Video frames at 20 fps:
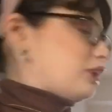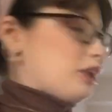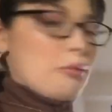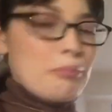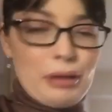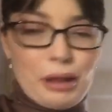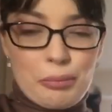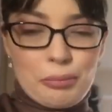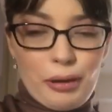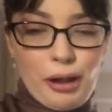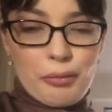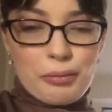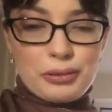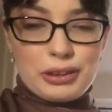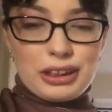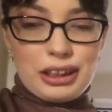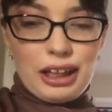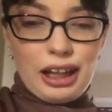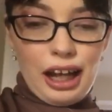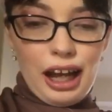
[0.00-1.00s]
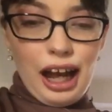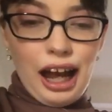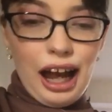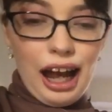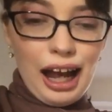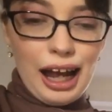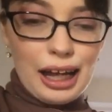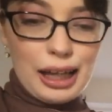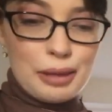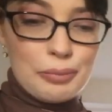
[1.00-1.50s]
Champagne Problems.
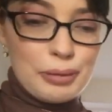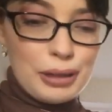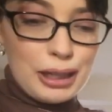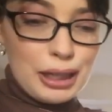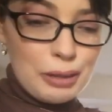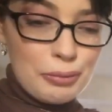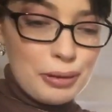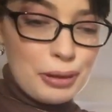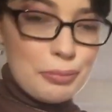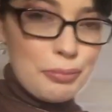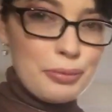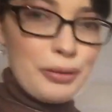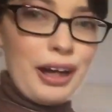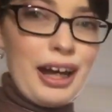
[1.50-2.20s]
Hi, baby